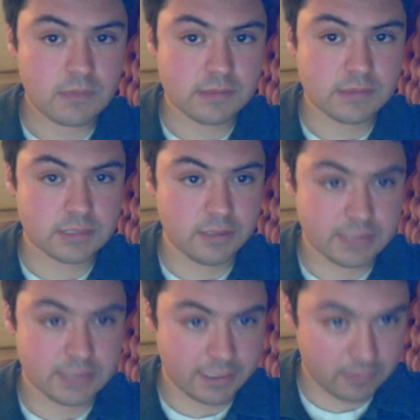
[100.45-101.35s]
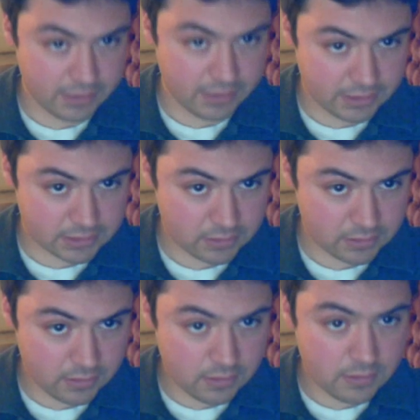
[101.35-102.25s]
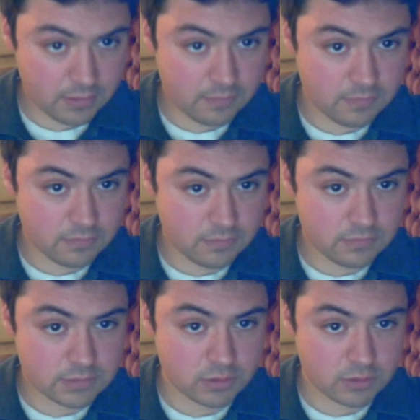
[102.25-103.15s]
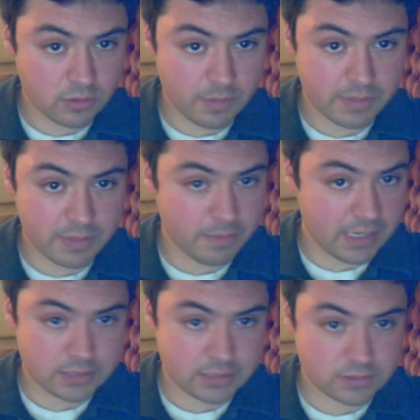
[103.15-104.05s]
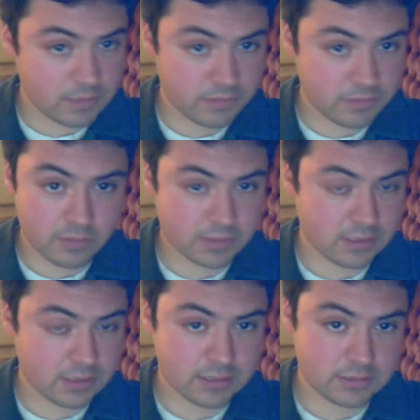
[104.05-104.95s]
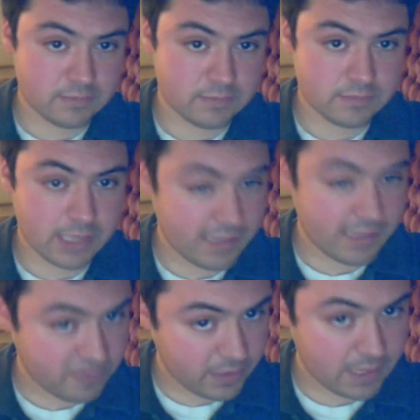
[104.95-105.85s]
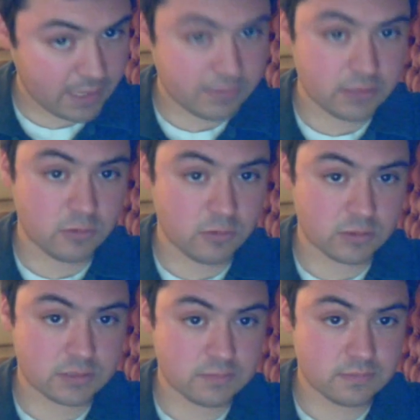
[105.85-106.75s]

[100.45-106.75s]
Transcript: So you take your lids, store them up in a box or something, throw them in the closet. They have to be kept indoors.